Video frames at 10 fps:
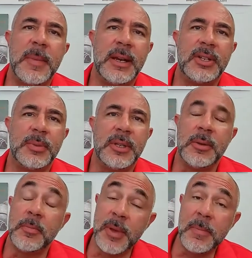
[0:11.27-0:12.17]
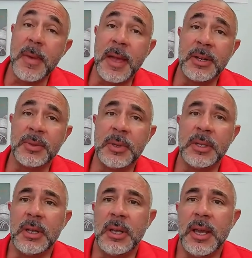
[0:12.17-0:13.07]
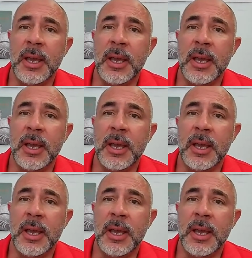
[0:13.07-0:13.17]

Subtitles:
management, BIM management,